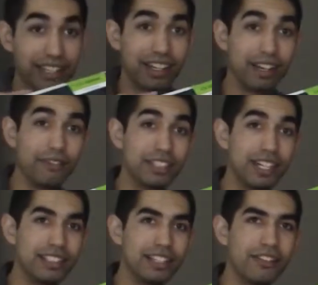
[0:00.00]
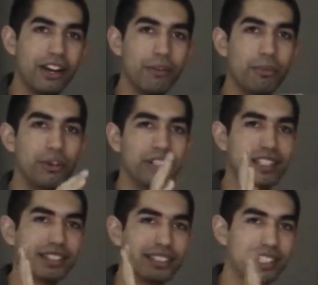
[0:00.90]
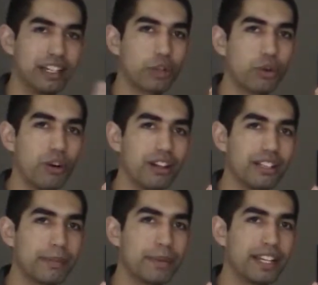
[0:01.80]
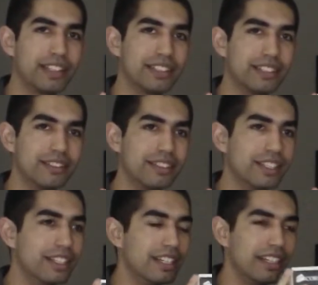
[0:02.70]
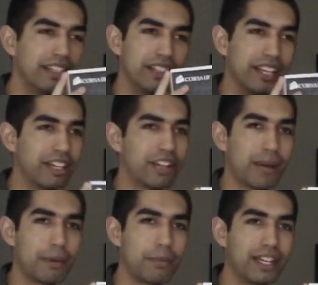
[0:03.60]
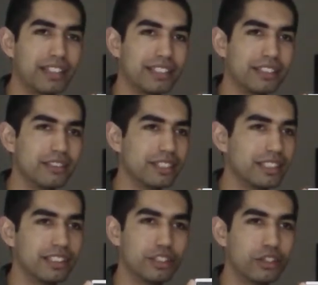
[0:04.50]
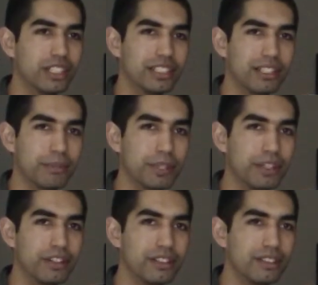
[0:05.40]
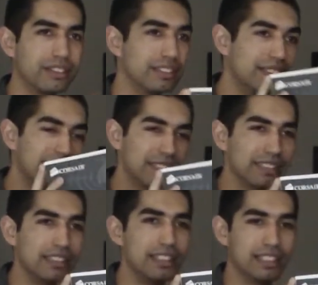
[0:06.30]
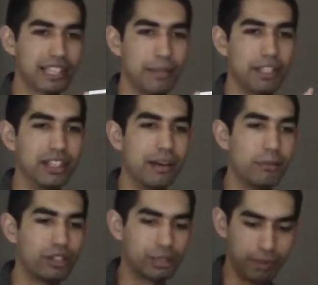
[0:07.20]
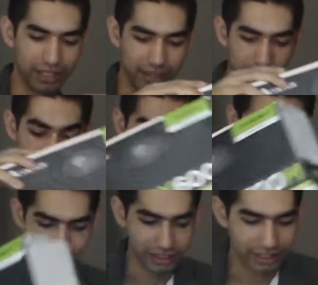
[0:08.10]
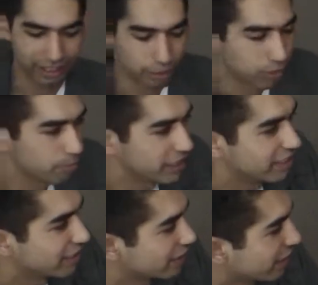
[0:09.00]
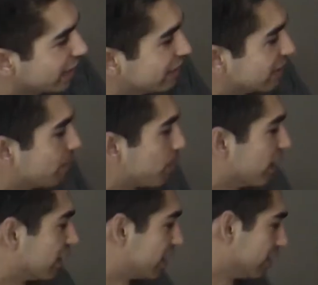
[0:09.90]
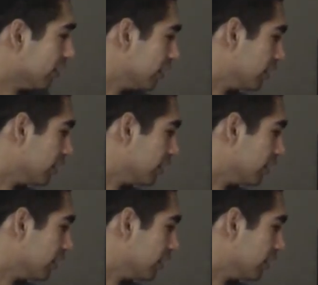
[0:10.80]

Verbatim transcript: cannot emphasize enough how important it is to get a quality PSU. You get a crappy PSU, destroys your computer going to be a lot more expensive to fix it than it would be to just get a decent PSU.